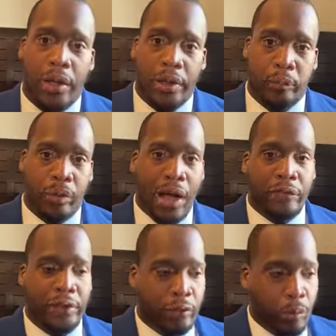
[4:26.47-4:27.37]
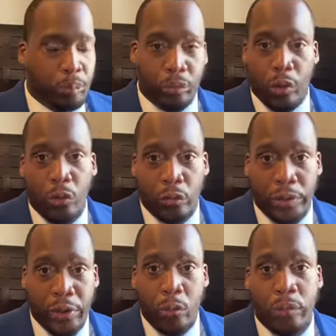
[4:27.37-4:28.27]
in poverty or broke
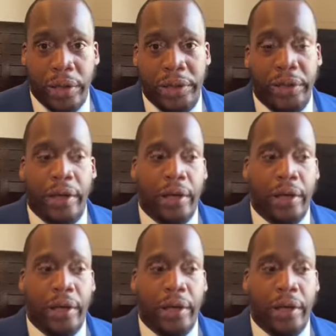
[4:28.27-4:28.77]
with no money.